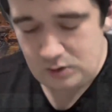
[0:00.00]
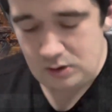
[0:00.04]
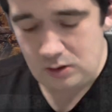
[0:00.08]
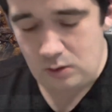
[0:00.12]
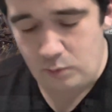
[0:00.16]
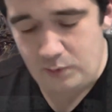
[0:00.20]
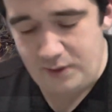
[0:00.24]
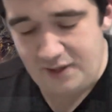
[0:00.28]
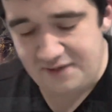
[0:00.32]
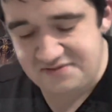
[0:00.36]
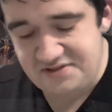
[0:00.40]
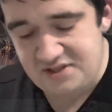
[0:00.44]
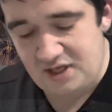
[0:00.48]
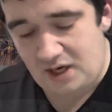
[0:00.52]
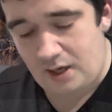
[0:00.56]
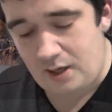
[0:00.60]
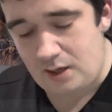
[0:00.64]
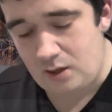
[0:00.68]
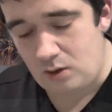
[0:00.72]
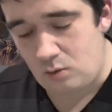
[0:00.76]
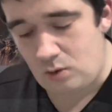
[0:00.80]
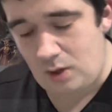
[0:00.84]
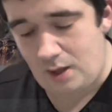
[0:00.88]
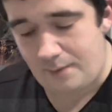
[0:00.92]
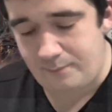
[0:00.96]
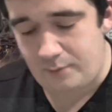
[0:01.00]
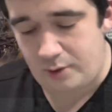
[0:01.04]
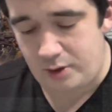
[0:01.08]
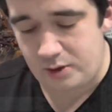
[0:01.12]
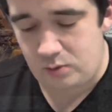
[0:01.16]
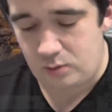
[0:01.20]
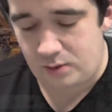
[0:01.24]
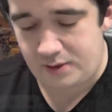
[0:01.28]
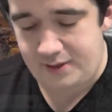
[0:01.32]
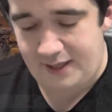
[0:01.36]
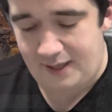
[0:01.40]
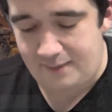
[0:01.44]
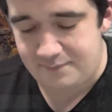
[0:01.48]
We have Tariel, a
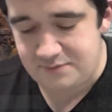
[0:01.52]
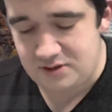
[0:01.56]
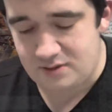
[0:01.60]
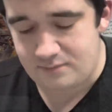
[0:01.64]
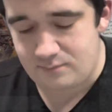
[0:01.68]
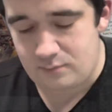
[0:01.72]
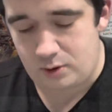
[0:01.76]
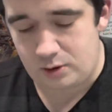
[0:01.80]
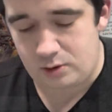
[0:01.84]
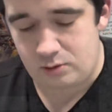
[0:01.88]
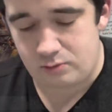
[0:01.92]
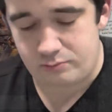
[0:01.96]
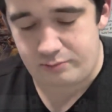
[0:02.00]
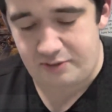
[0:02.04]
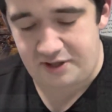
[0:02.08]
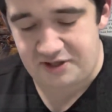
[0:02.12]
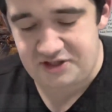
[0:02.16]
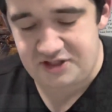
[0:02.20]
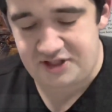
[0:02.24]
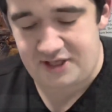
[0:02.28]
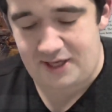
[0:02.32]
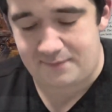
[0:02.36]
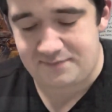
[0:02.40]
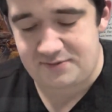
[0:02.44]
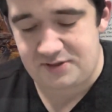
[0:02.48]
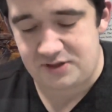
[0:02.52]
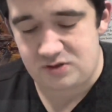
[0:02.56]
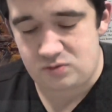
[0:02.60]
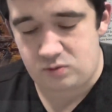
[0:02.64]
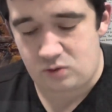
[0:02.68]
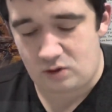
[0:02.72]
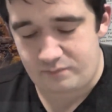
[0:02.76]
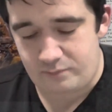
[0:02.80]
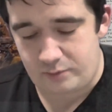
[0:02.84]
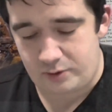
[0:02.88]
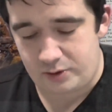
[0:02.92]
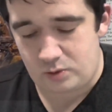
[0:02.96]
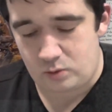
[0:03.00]
Merkwood captain, Merkwood ranger captain,
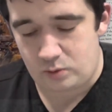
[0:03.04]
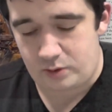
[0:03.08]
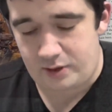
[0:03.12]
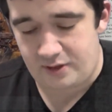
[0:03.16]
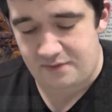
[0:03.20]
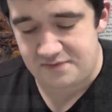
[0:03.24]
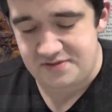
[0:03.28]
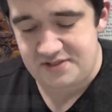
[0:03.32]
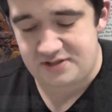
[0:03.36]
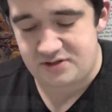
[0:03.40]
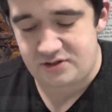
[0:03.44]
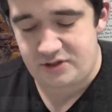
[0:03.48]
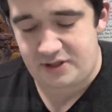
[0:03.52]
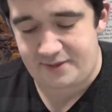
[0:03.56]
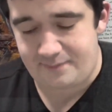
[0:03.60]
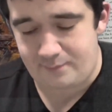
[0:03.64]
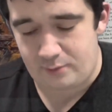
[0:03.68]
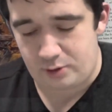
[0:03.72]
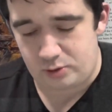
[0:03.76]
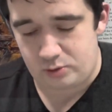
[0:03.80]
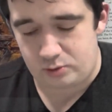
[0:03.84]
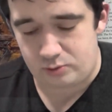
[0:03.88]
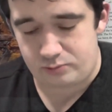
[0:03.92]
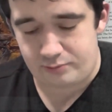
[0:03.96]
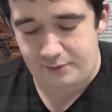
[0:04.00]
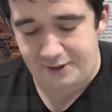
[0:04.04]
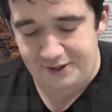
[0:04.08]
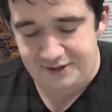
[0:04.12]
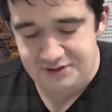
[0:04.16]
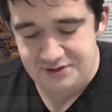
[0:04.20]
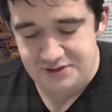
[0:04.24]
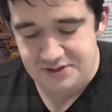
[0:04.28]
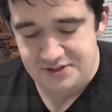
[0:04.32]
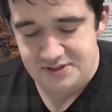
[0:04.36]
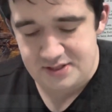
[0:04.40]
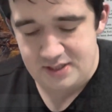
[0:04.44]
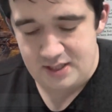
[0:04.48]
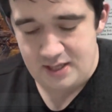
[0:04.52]
12 Merkwood elves, 10 Merkwood
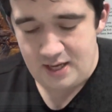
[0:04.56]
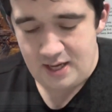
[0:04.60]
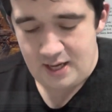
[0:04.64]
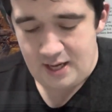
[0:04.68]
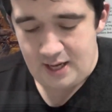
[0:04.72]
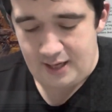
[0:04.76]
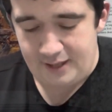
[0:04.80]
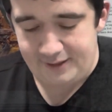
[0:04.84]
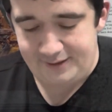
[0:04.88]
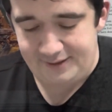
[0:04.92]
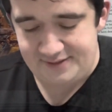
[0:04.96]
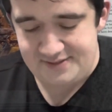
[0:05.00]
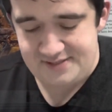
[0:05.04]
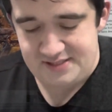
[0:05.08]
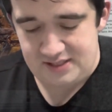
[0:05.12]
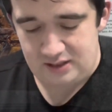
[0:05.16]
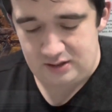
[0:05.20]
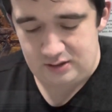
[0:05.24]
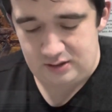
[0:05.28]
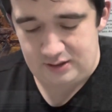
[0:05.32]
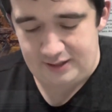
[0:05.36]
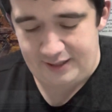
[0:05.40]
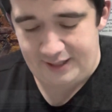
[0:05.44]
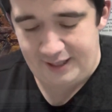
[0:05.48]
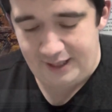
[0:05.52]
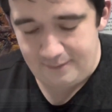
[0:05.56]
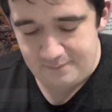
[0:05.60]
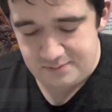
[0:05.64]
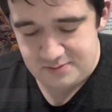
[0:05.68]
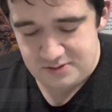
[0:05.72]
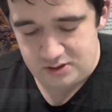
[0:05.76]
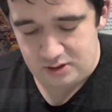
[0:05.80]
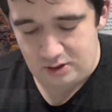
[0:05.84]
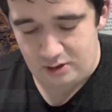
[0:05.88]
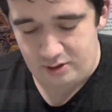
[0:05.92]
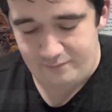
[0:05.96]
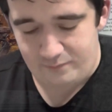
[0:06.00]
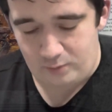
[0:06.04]
rangers, against a heaps
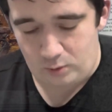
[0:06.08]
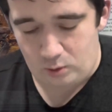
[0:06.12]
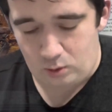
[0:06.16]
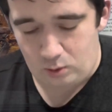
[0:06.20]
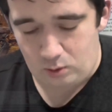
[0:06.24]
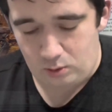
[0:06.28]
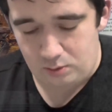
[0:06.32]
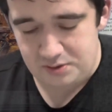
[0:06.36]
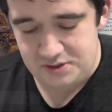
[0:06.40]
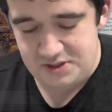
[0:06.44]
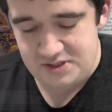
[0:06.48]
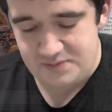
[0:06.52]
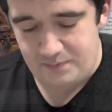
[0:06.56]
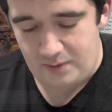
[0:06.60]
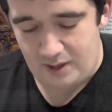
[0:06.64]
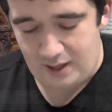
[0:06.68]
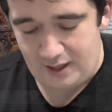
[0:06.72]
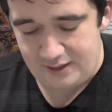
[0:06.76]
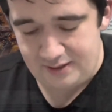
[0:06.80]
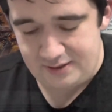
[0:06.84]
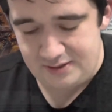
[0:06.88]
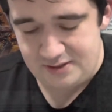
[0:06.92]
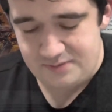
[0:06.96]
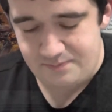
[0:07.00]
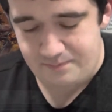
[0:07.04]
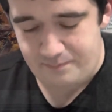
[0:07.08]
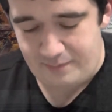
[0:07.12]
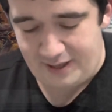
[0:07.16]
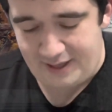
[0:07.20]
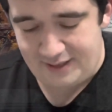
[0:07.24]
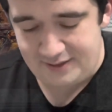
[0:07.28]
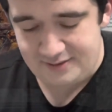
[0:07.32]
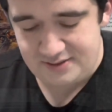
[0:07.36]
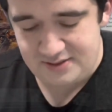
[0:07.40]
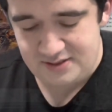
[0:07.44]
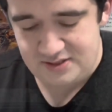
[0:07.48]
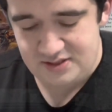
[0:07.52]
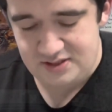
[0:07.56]
load of orcs, spiders,
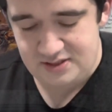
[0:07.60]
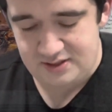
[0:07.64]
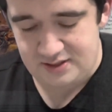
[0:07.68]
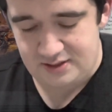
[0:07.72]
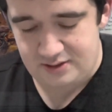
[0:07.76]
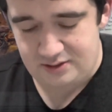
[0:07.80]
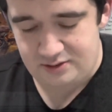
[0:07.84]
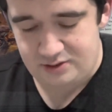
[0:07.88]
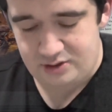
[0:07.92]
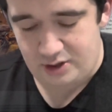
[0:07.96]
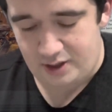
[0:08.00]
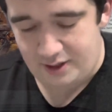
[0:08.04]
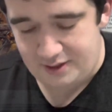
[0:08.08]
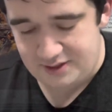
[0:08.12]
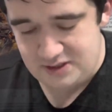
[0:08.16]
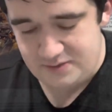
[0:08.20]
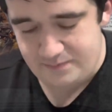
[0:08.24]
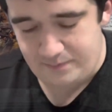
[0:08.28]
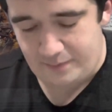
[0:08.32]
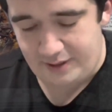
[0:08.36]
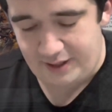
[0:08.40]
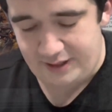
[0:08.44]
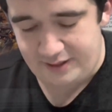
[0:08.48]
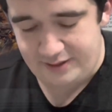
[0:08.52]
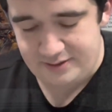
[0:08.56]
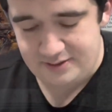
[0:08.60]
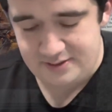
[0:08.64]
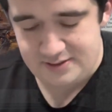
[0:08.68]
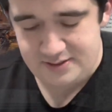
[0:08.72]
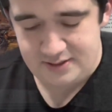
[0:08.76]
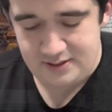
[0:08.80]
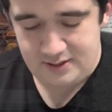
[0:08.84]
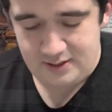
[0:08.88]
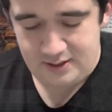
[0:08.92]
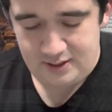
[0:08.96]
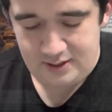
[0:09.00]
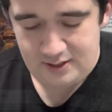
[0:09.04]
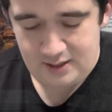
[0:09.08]
bats, giant spiders.
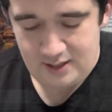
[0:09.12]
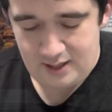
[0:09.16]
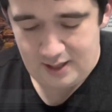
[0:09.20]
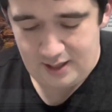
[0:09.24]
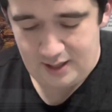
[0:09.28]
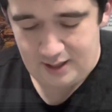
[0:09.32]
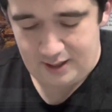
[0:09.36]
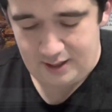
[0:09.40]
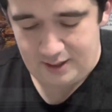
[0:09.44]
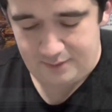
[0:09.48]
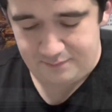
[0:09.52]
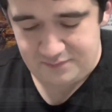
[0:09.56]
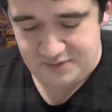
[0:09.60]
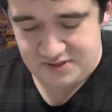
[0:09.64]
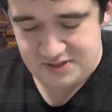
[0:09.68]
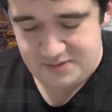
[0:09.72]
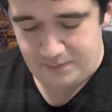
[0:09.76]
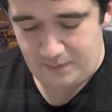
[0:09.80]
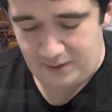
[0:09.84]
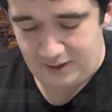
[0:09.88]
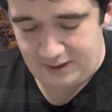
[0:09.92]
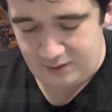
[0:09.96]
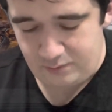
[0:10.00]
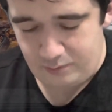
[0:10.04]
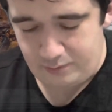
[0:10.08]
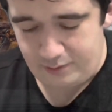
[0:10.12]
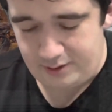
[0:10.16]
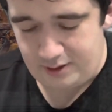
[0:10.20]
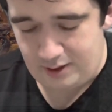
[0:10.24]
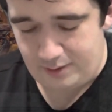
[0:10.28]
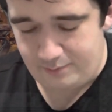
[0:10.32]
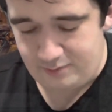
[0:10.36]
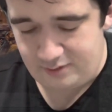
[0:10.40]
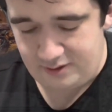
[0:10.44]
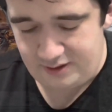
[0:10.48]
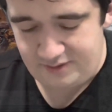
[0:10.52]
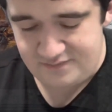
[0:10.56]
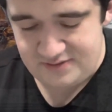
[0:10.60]
The Spider Queen, I
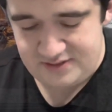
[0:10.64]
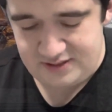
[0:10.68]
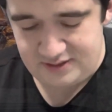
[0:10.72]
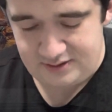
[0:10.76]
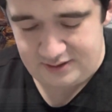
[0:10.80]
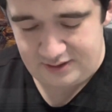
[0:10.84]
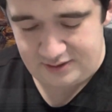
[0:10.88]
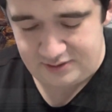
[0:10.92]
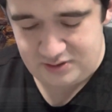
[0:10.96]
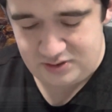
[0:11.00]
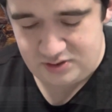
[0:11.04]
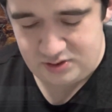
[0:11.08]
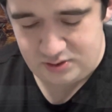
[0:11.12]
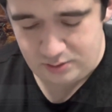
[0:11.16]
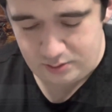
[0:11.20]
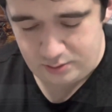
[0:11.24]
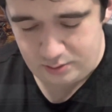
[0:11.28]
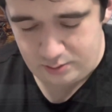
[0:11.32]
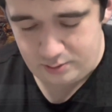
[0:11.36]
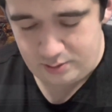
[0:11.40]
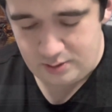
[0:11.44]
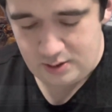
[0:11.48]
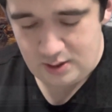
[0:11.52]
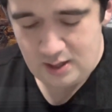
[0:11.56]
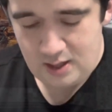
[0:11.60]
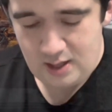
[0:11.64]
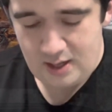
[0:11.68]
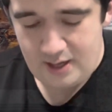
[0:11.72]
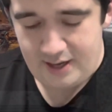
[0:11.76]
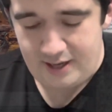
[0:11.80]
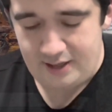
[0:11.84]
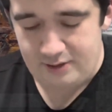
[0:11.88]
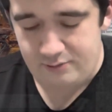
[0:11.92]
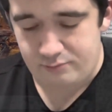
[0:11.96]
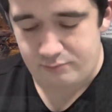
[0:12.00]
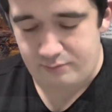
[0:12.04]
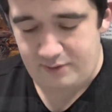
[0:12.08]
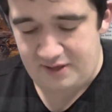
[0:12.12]
believe, is in there too,
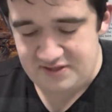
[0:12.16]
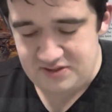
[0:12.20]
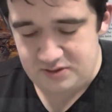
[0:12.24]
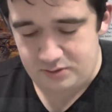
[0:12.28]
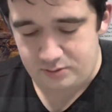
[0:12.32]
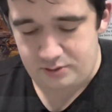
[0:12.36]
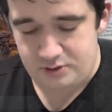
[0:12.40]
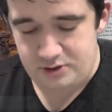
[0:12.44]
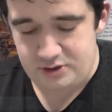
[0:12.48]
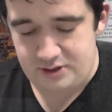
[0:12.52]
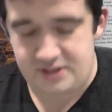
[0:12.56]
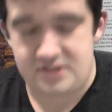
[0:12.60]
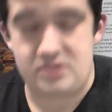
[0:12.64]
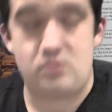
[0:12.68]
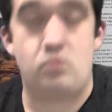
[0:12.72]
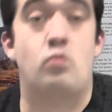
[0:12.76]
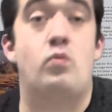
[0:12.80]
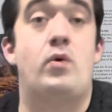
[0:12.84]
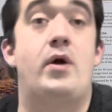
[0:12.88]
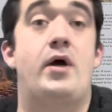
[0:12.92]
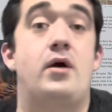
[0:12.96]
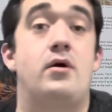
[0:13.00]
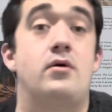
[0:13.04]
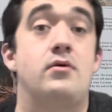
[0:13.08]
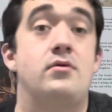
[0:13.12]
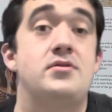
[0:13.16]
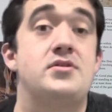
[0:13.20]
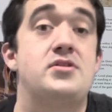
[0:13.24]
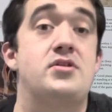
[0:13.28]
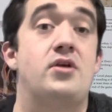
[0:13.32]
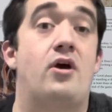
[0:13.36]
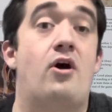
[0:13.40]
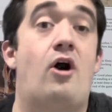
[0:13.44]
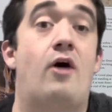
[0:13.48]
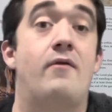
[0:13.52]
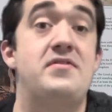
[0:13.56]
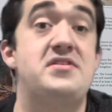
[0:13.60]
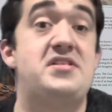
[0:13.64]
and Razgush as well. So
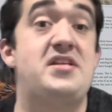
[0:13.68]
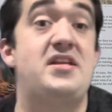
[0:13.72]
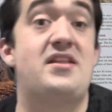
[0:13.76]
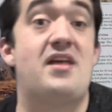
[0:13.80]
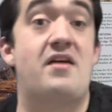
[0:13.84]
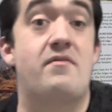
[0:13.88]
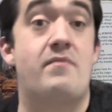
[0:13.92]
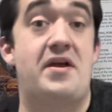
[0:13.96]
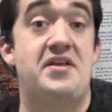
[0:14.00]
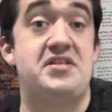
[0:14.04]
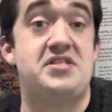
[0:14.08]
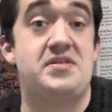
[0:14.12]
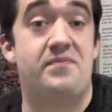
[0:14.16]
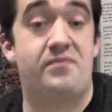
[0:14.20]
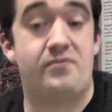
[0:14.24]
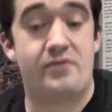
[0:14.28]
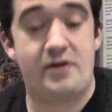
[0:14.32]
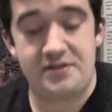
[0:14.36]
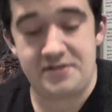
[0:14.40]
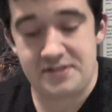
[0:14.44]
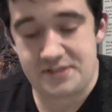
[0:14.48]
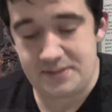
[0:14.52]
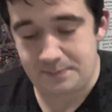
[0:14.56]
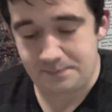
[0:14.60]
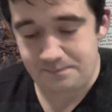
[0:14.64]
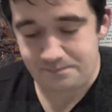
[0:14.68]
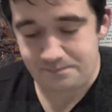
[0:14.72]
obviously they've made some friends.